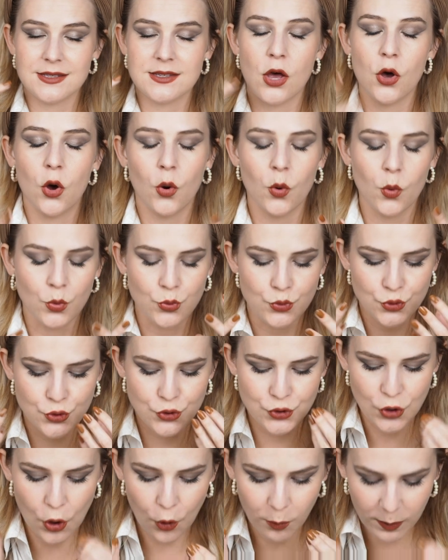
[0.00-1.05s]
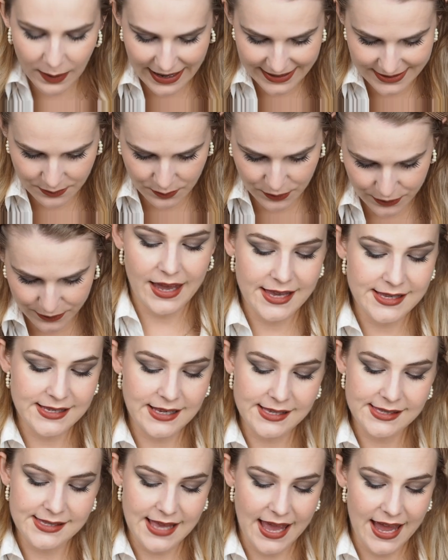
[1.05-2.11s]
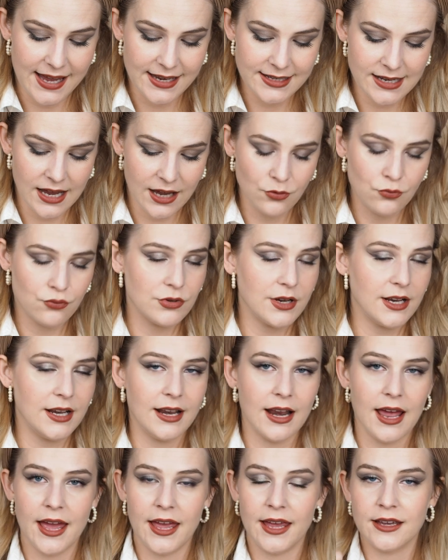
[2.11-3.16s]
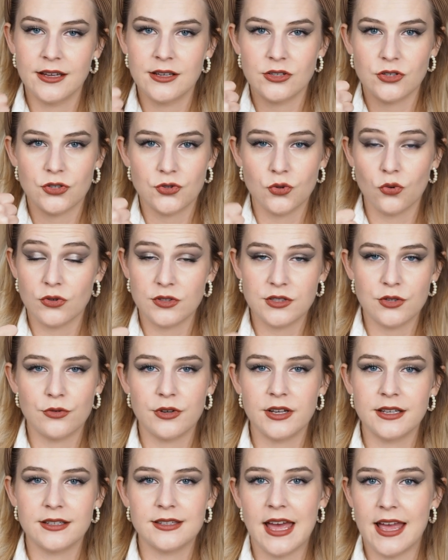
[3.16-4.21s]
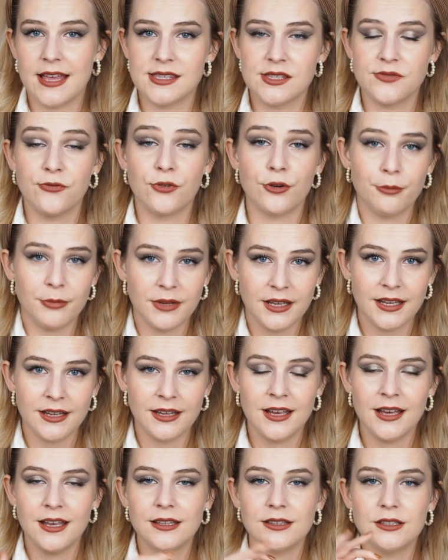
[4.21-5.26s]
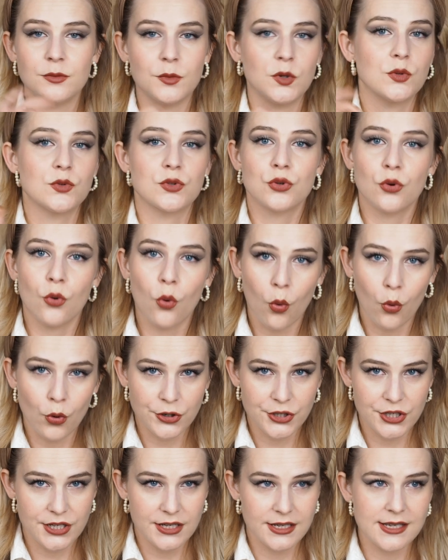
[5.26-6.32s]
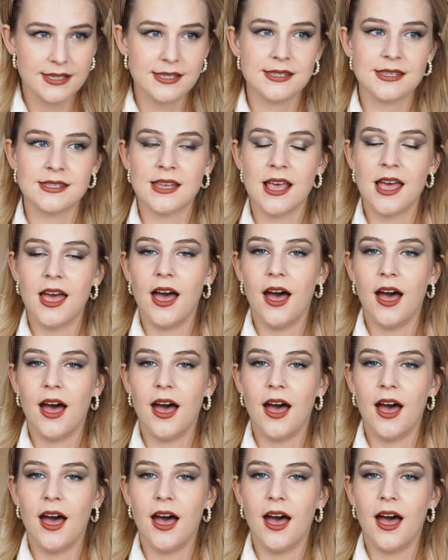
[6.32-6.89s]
so blendable. As I said, I really like Sorcery. That's for me the most gorgeous